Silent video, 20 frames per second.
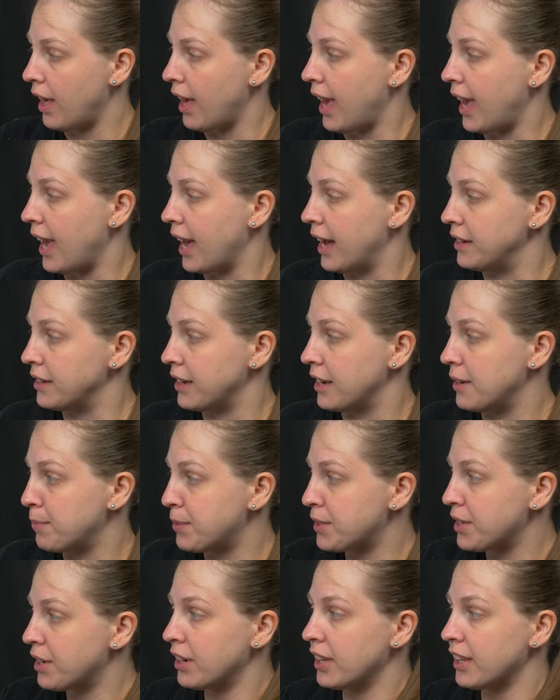And I'm
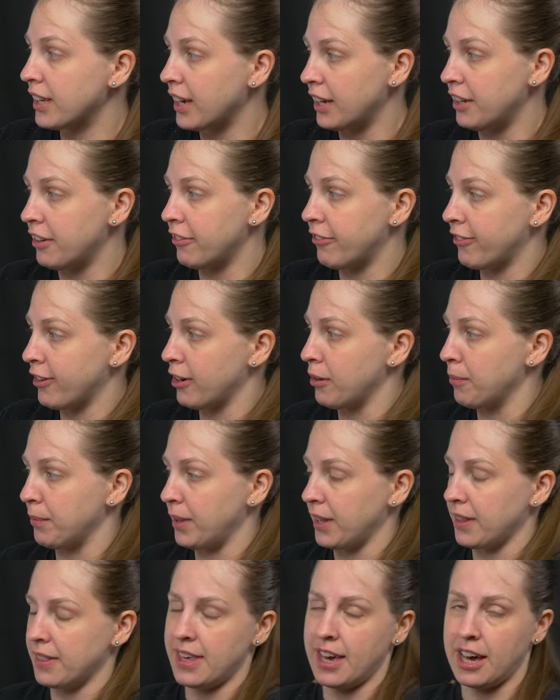starting kind of from
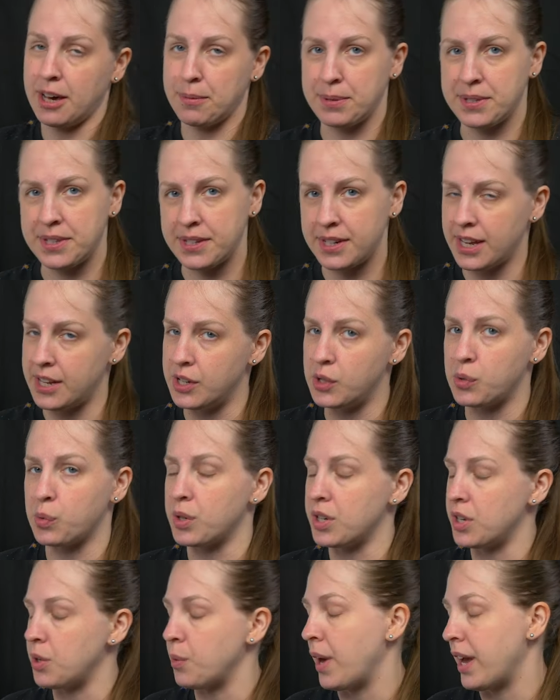like the opposite end
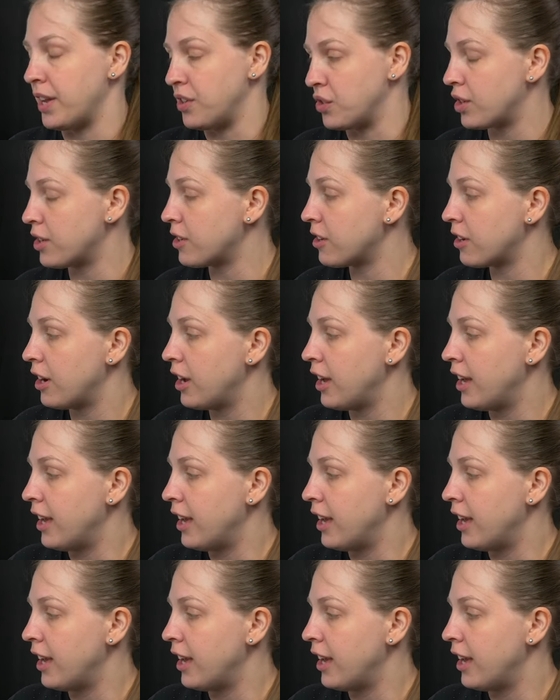where you enter.